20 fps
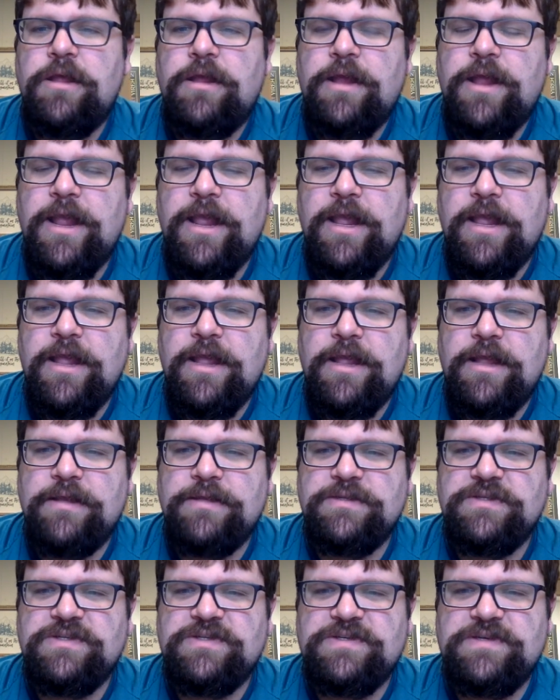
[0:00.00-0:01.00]

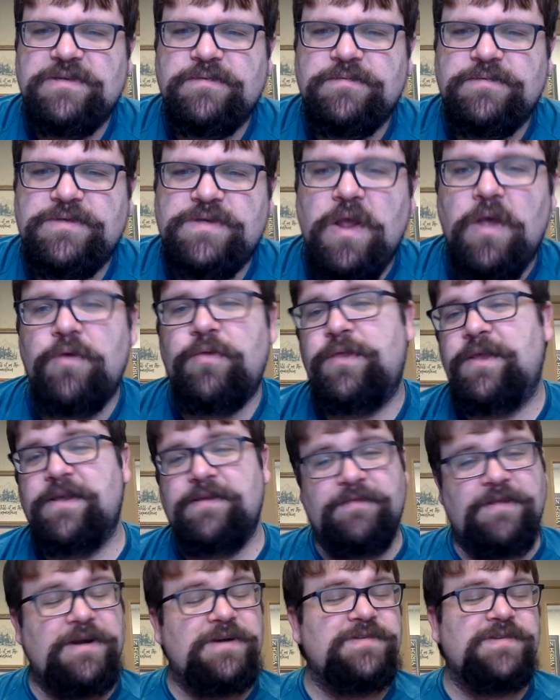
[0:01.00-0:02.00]
And so th-
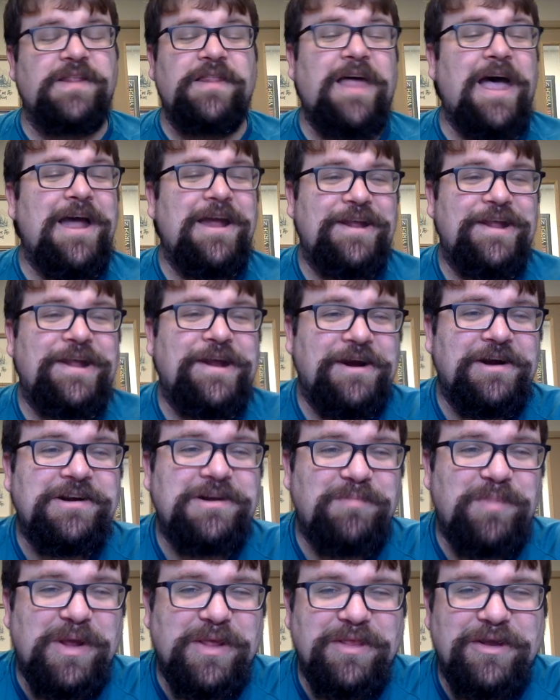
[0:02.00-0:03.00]
there's a lot here
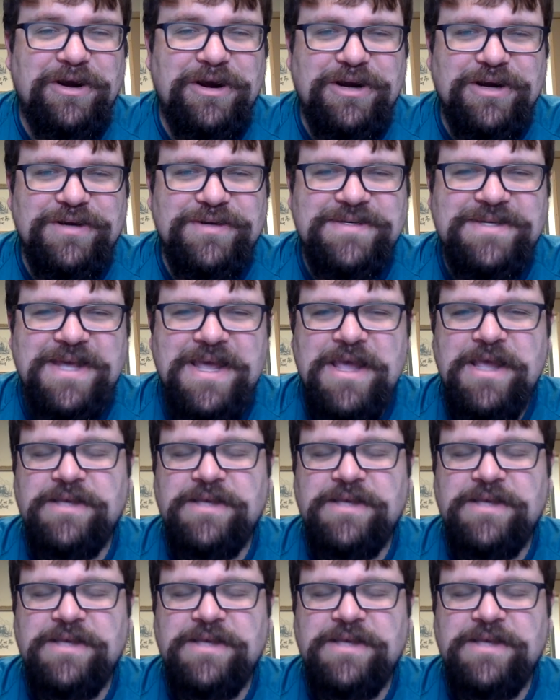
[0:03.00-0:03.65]
to be learned.